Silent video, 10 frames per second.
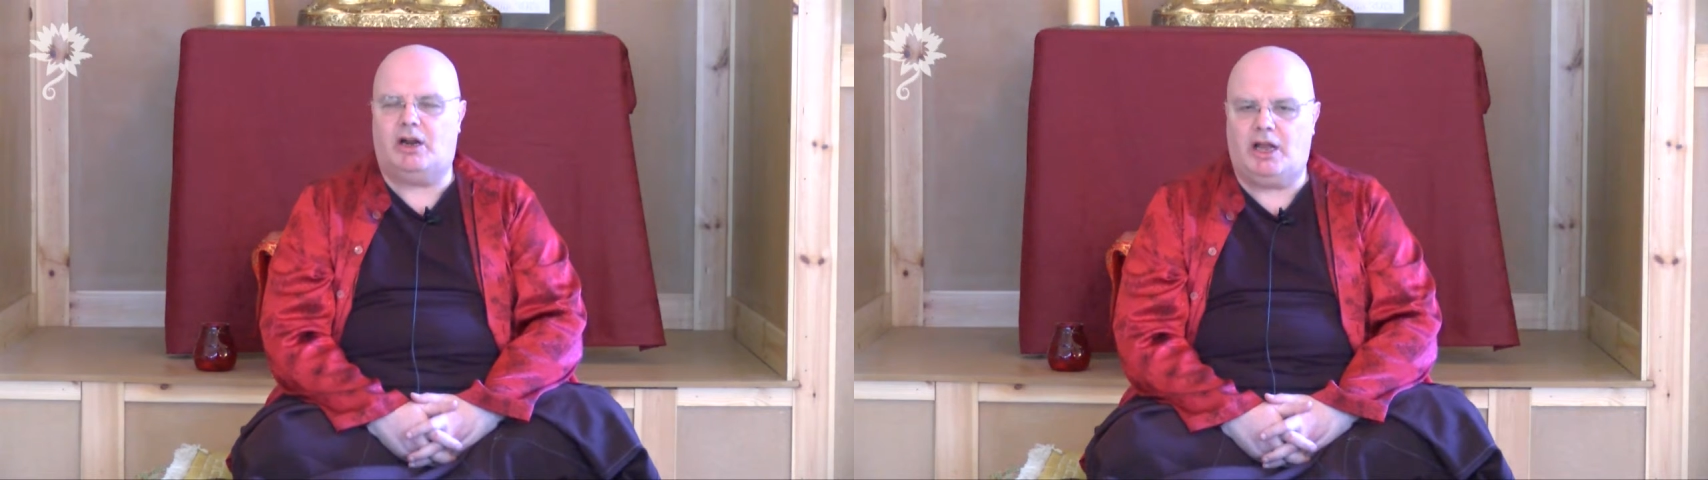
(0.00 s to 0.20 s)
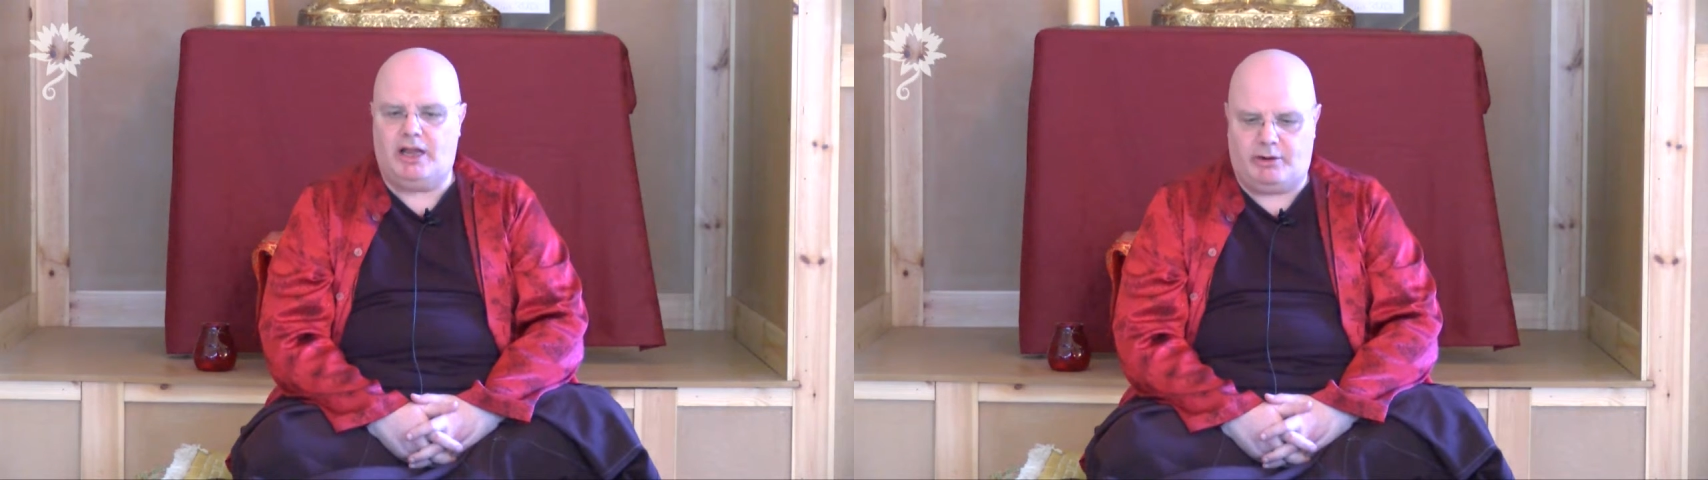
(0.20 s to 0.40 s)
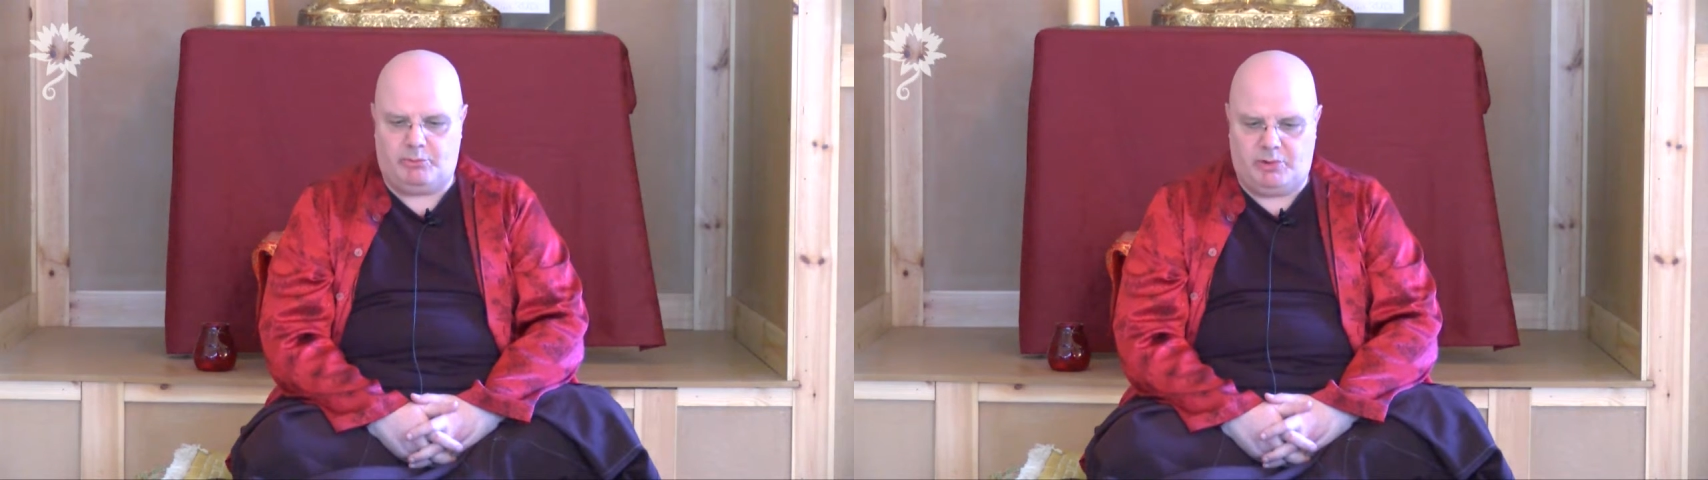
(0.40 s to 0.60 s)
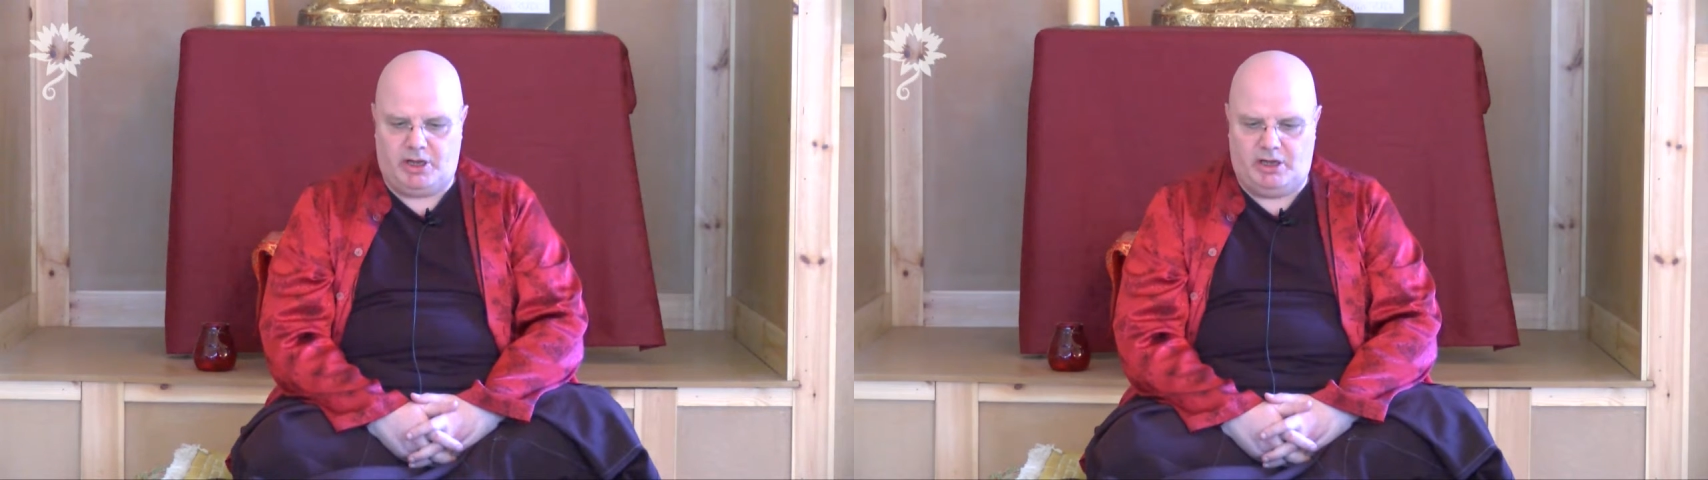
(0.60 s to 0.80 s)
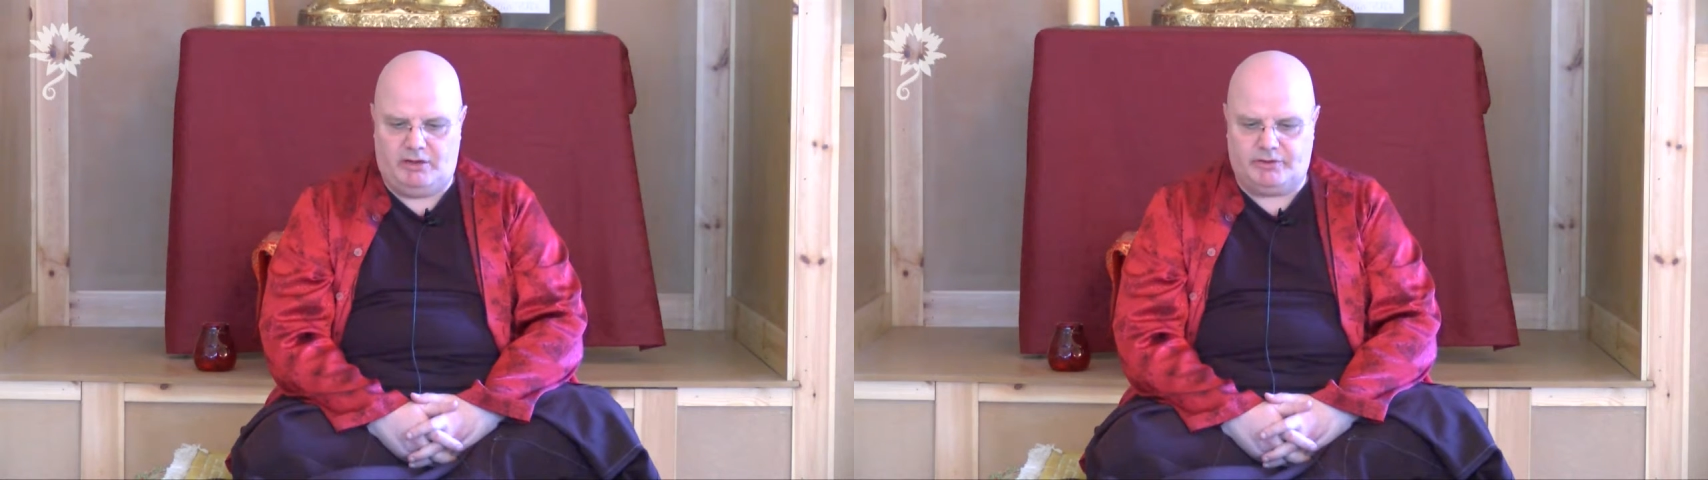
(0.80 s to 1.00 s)
learned
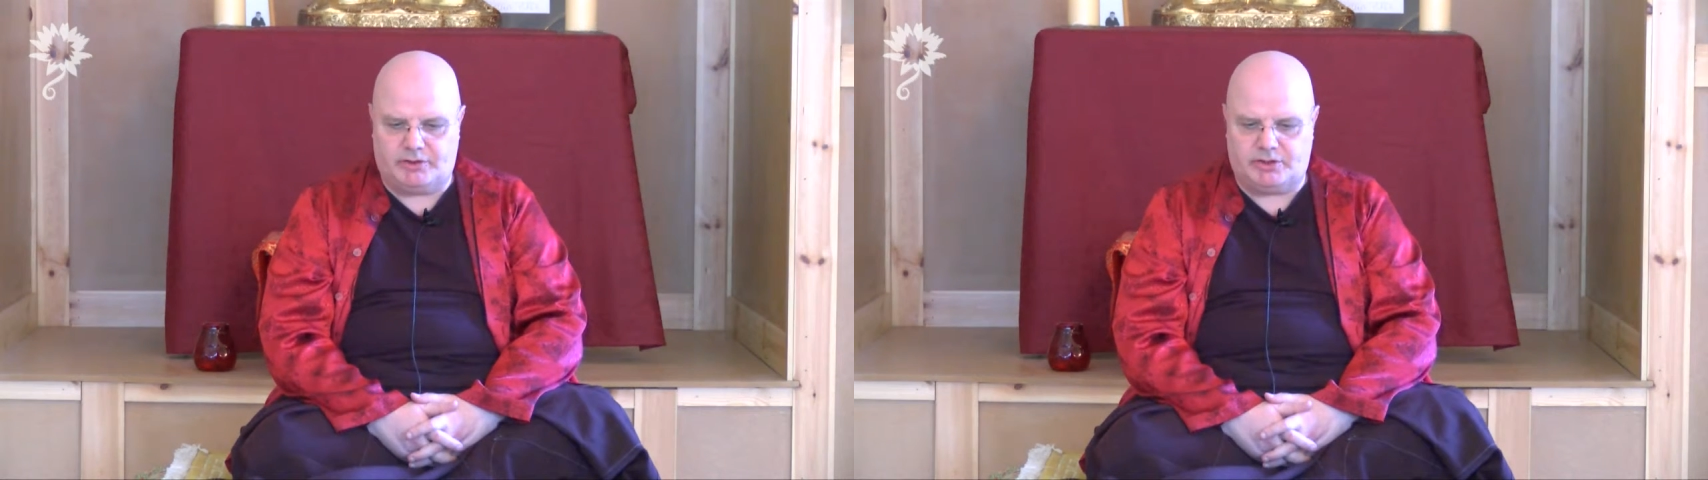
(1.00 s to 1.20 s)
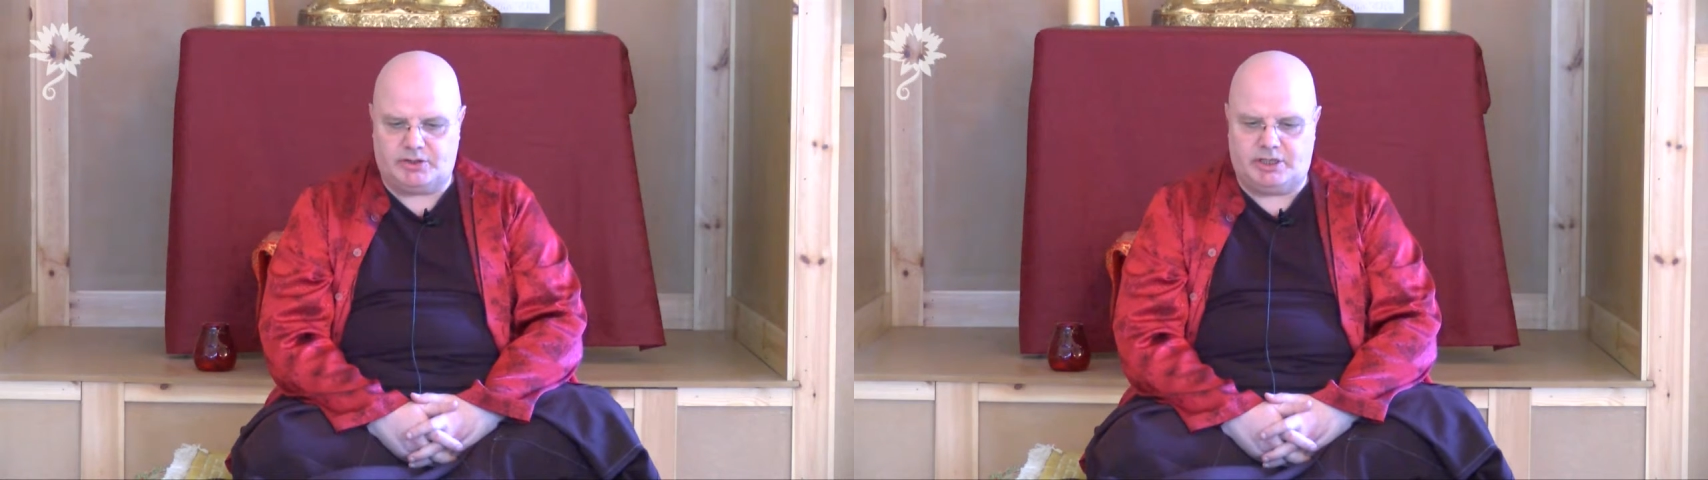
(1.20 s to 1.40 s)
behaviors and